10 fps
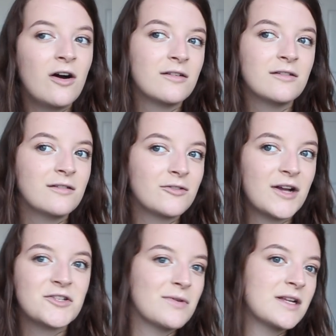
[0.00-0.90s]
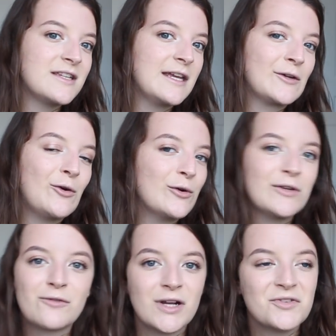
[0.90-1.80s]
aren't graduating or
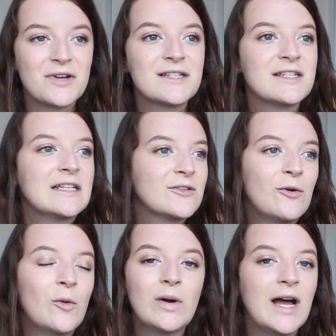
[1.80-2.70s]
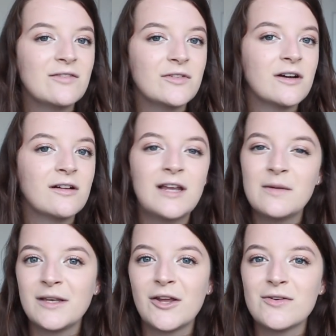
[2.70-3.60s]
you've graduated or whatever,
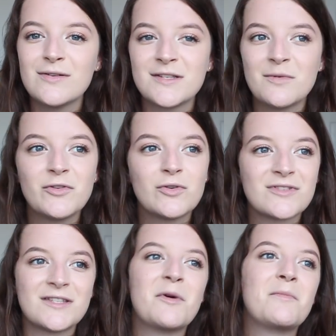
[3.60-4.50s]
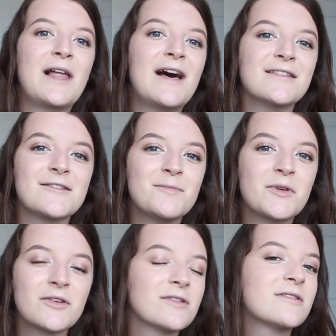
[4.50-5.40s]
let me know some of your summer plans
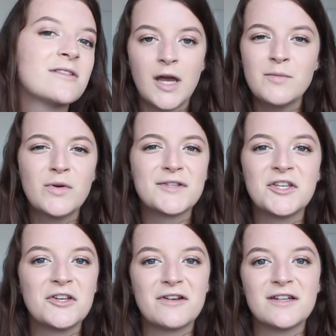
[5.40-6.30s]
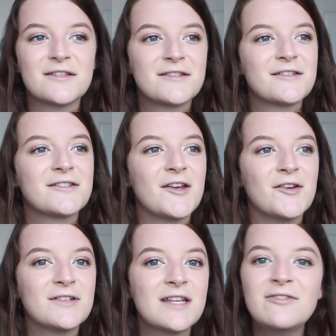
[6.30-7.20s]
because I'm always curious.
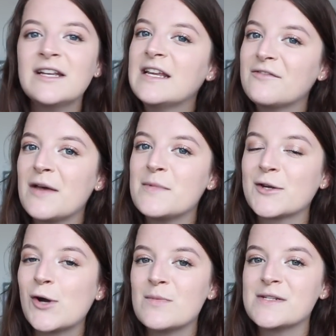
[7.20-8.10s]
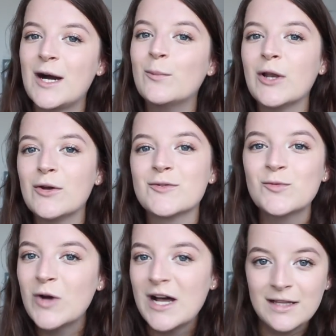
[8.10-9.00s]
So definitely leave them in a comment down below as
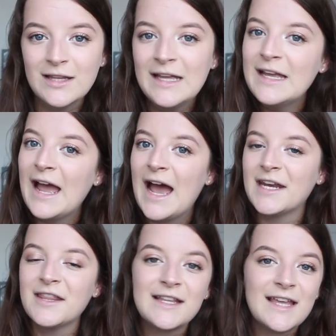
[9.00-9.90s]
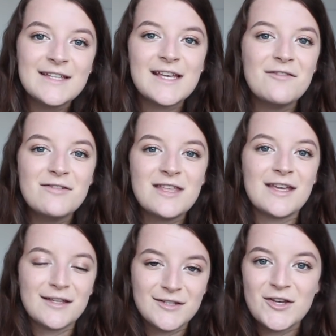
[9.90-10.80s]
well. And I think that is
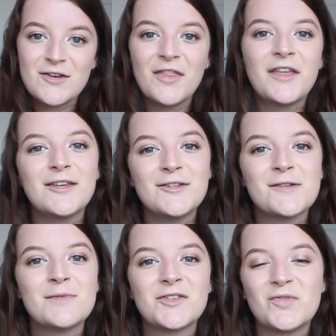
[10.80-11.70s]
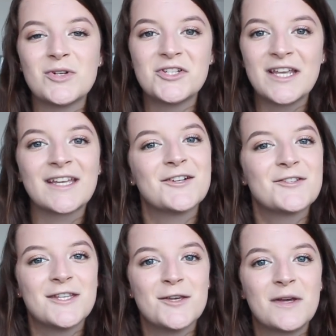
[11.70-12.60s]
everything. So thank you so much for watching and I'll
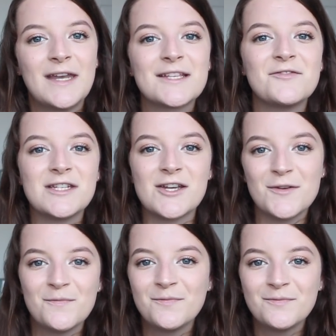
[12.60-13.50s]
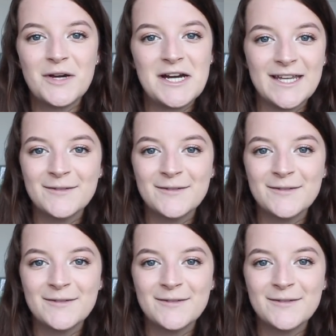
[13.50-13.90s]
see you in my next video. Bye!